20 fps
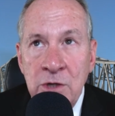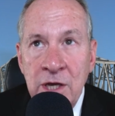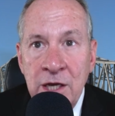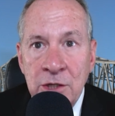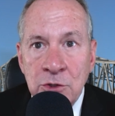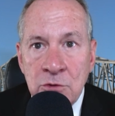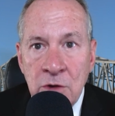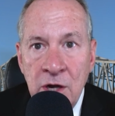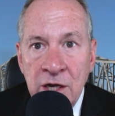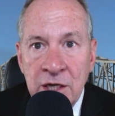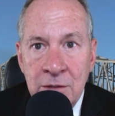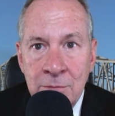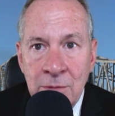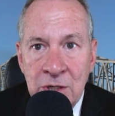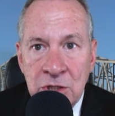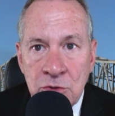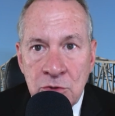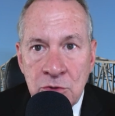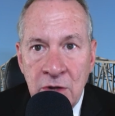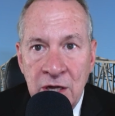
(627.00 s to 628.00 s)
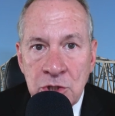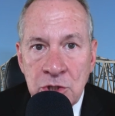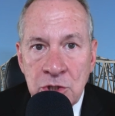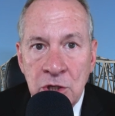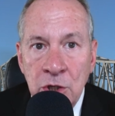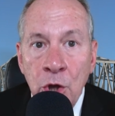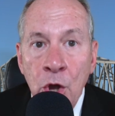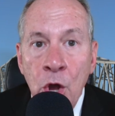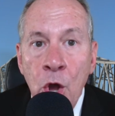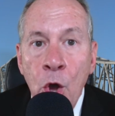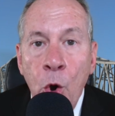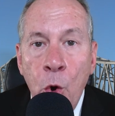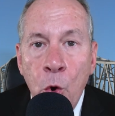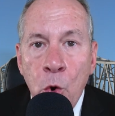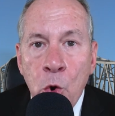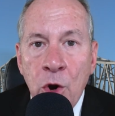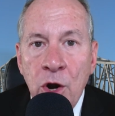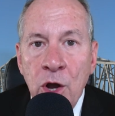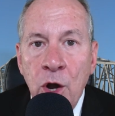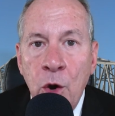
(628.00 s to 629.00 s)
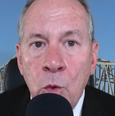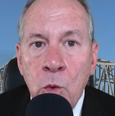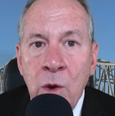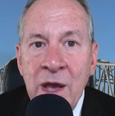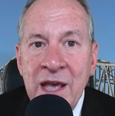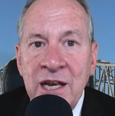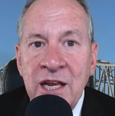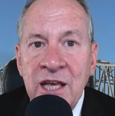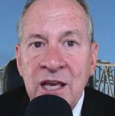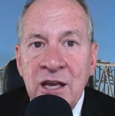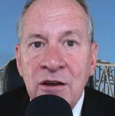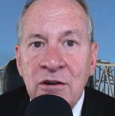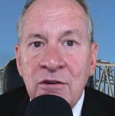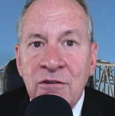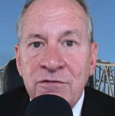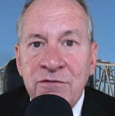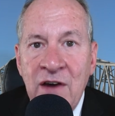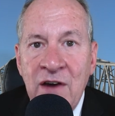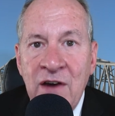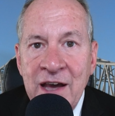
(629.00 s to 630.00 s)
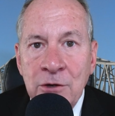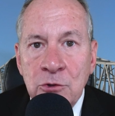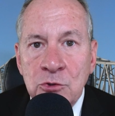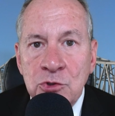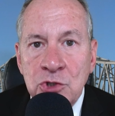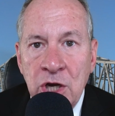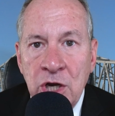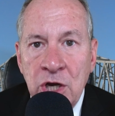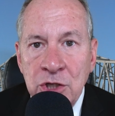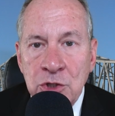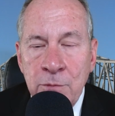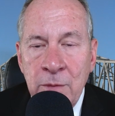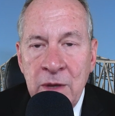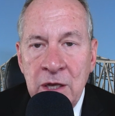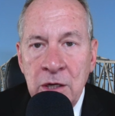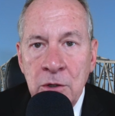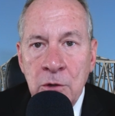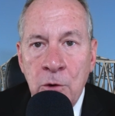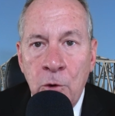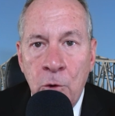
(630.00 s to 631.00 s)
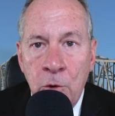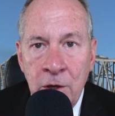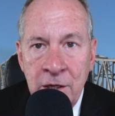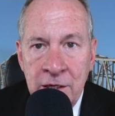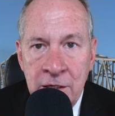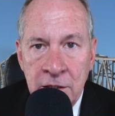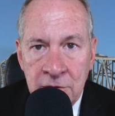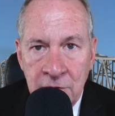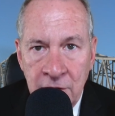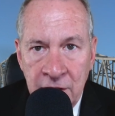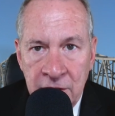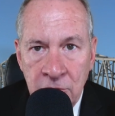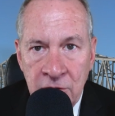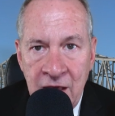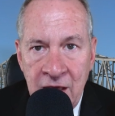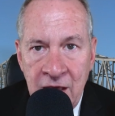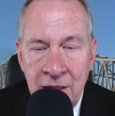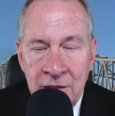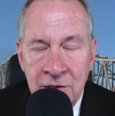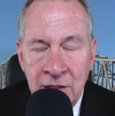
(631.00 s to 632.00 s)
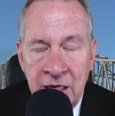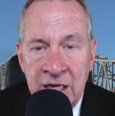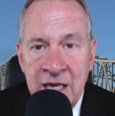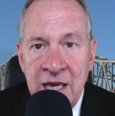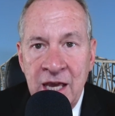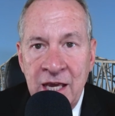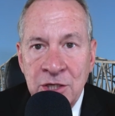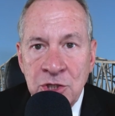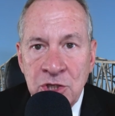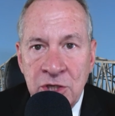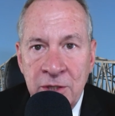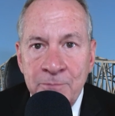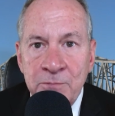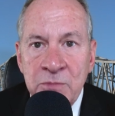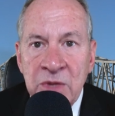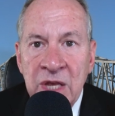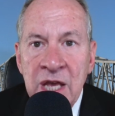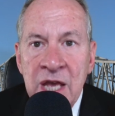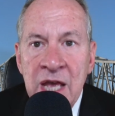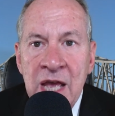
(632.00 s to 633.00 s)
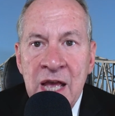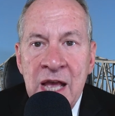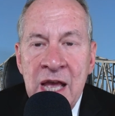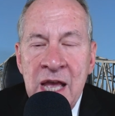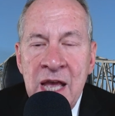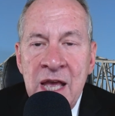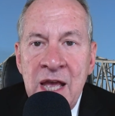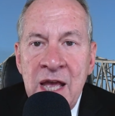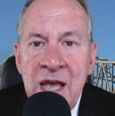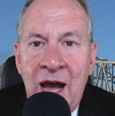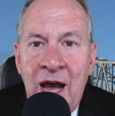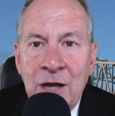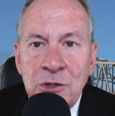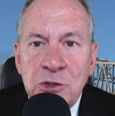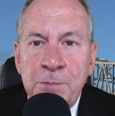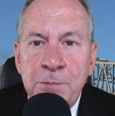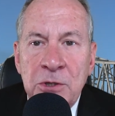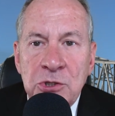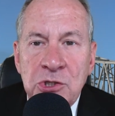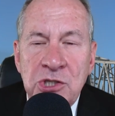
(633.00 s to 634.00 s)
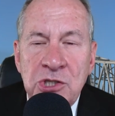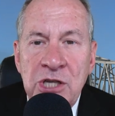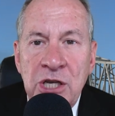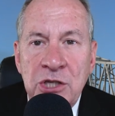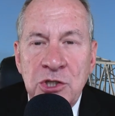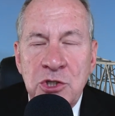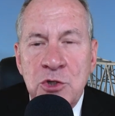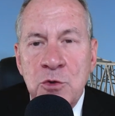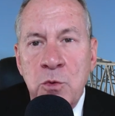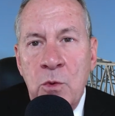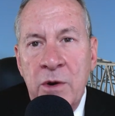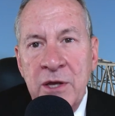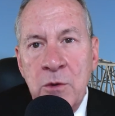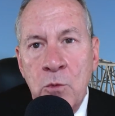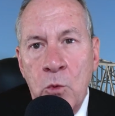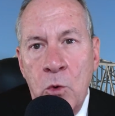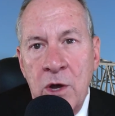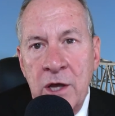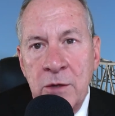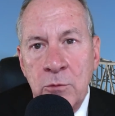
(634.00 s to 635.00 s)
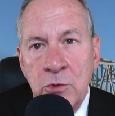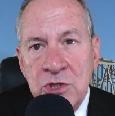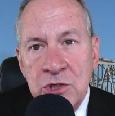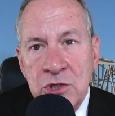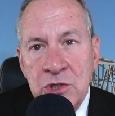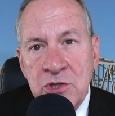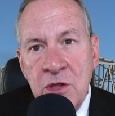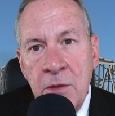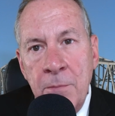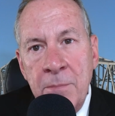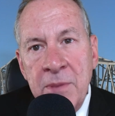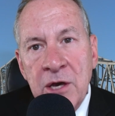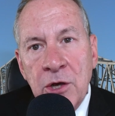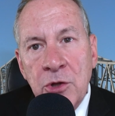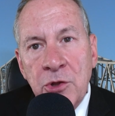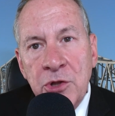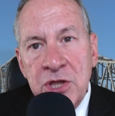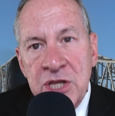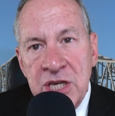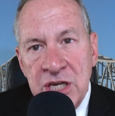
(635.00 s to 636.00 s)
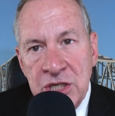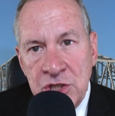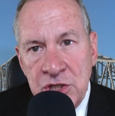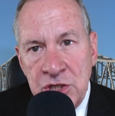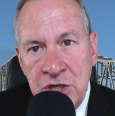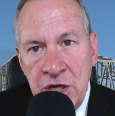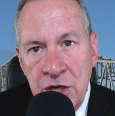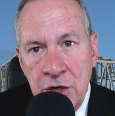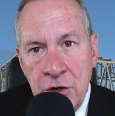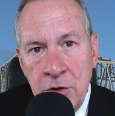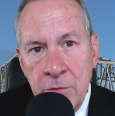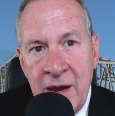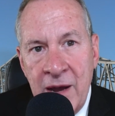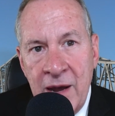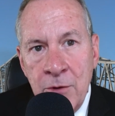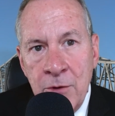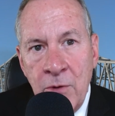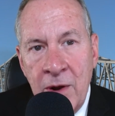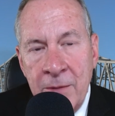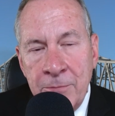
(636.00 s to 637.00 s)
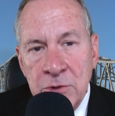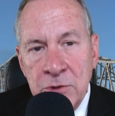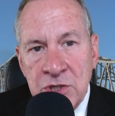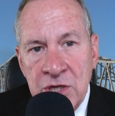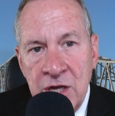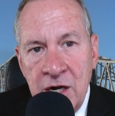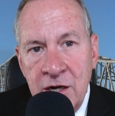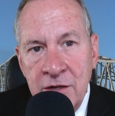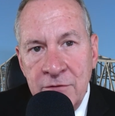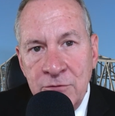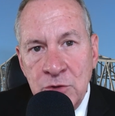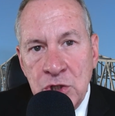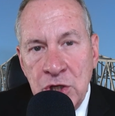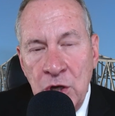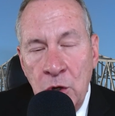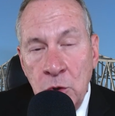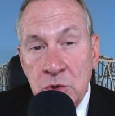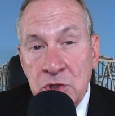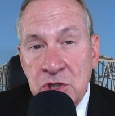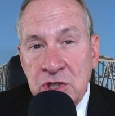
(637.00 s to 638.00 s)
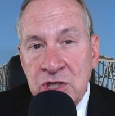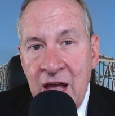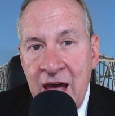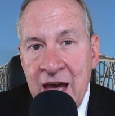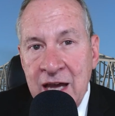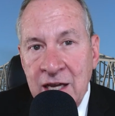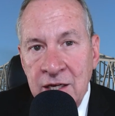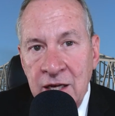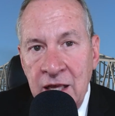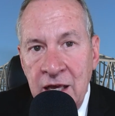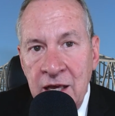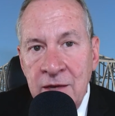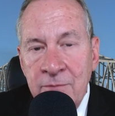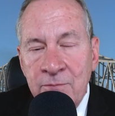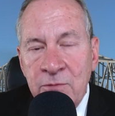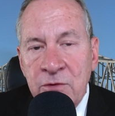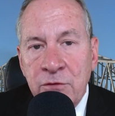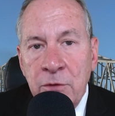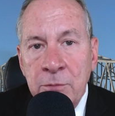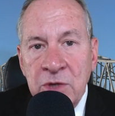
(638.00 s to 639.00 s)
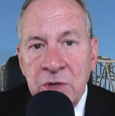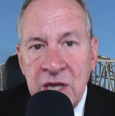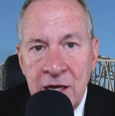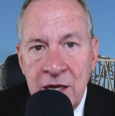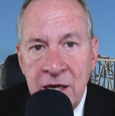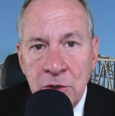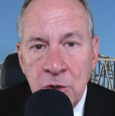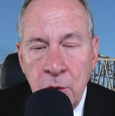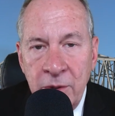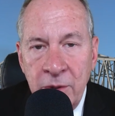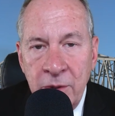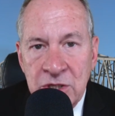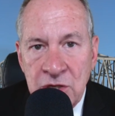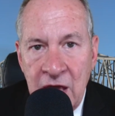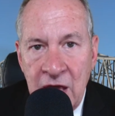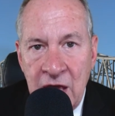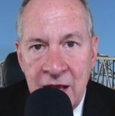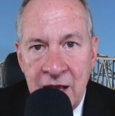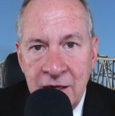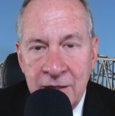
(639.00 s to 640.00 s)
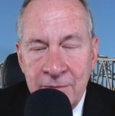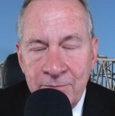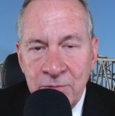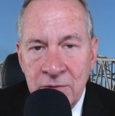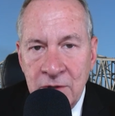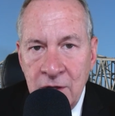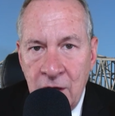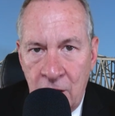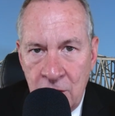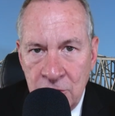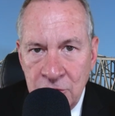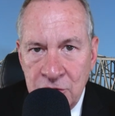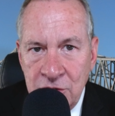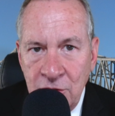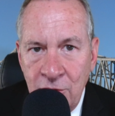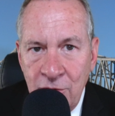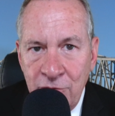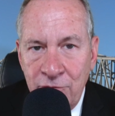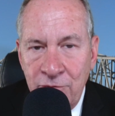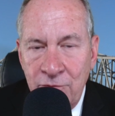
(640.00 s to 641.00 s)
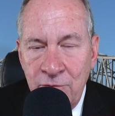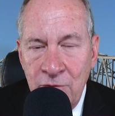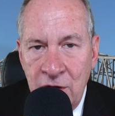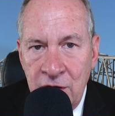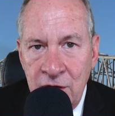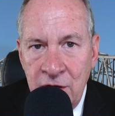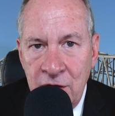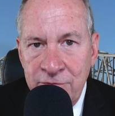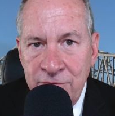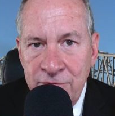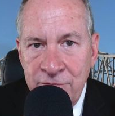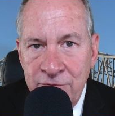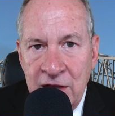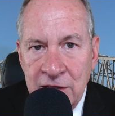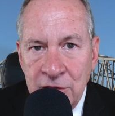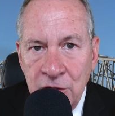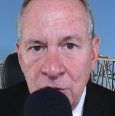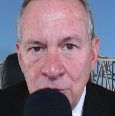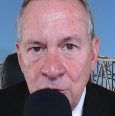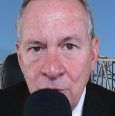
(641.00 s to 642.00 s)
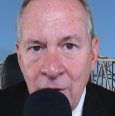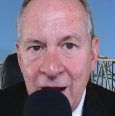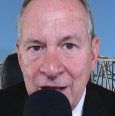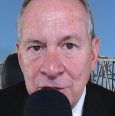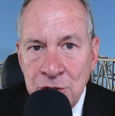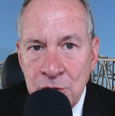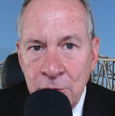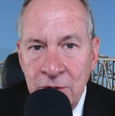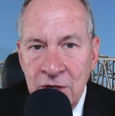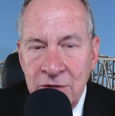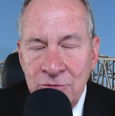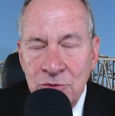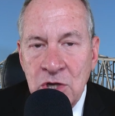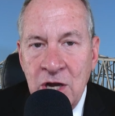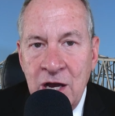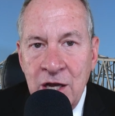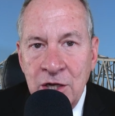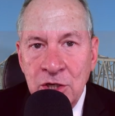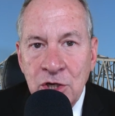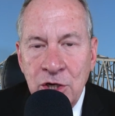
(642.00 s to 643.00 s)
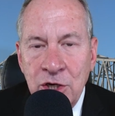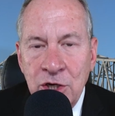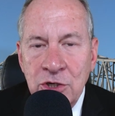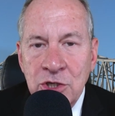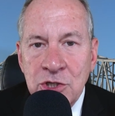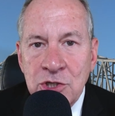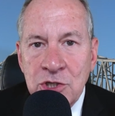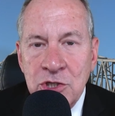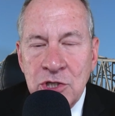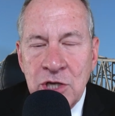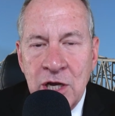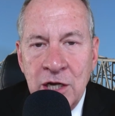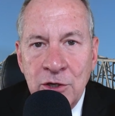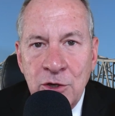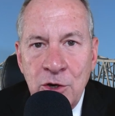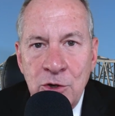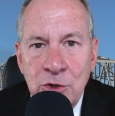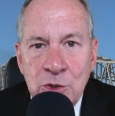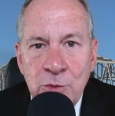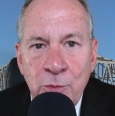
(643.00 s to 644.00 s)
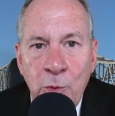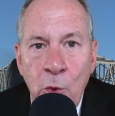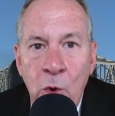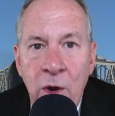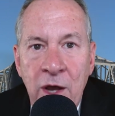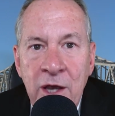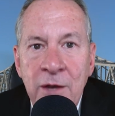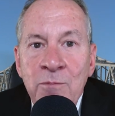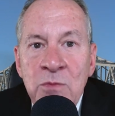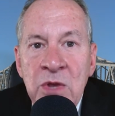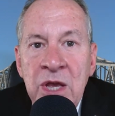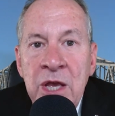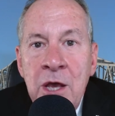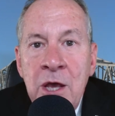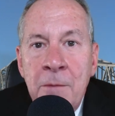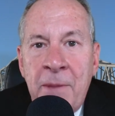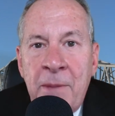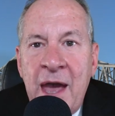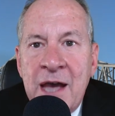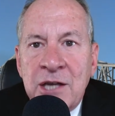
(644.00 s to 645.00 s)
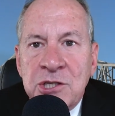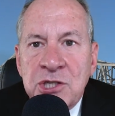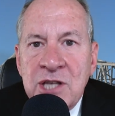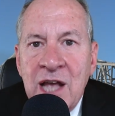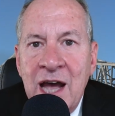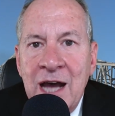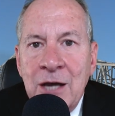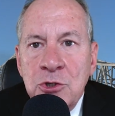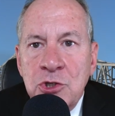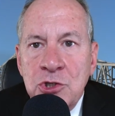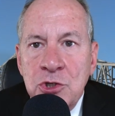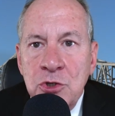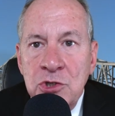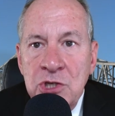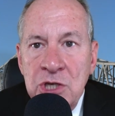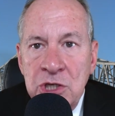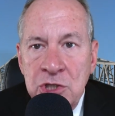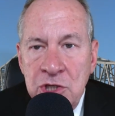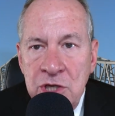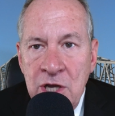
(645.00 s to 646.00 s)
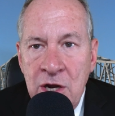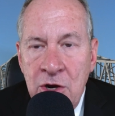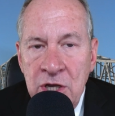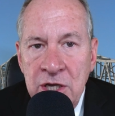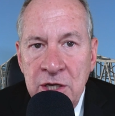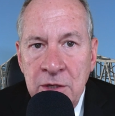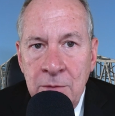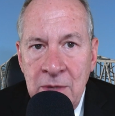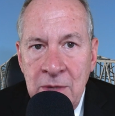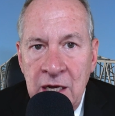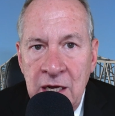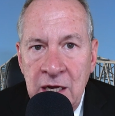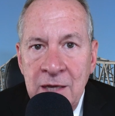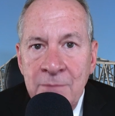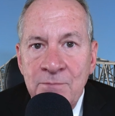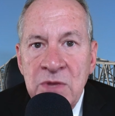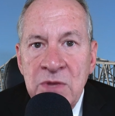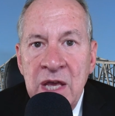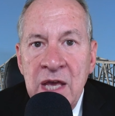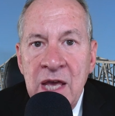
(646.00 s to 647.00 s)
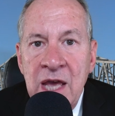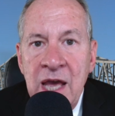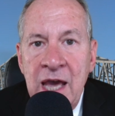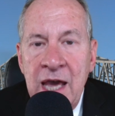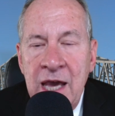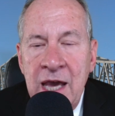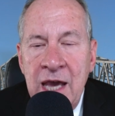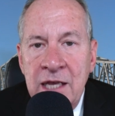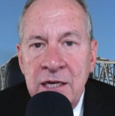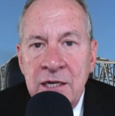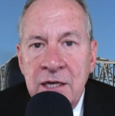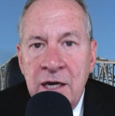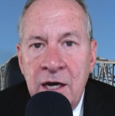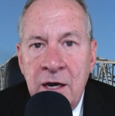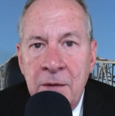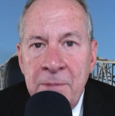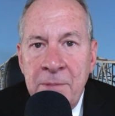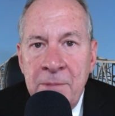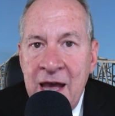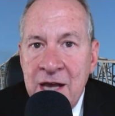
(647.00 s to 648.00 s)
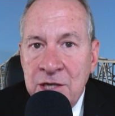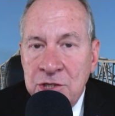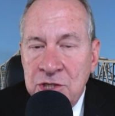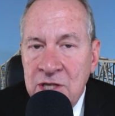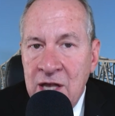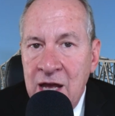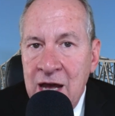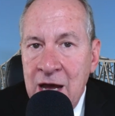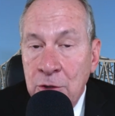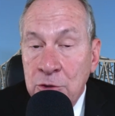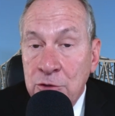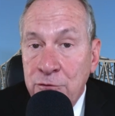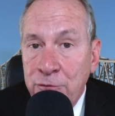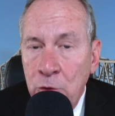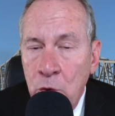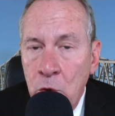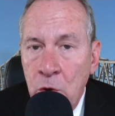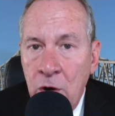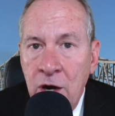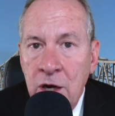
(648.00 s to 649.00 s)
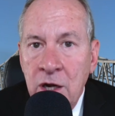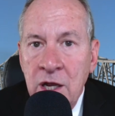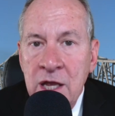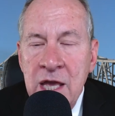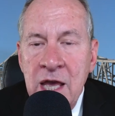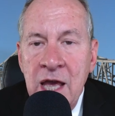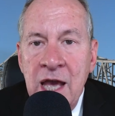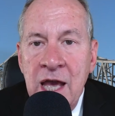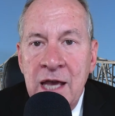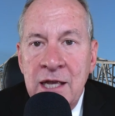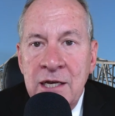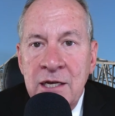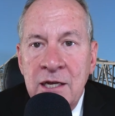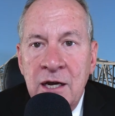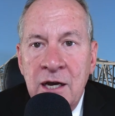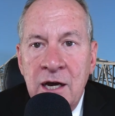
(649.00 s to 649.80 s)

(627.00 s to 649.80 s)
Drug Administration or awaiting final judgment on litigation. House Bill 621, which is the bill this year by Representative Joe Stagney from Kenner, Louisiana, also a fellow graduate of John Curtis, John Curtis boy, passed the House Judiciary Committee and passed the House floor. And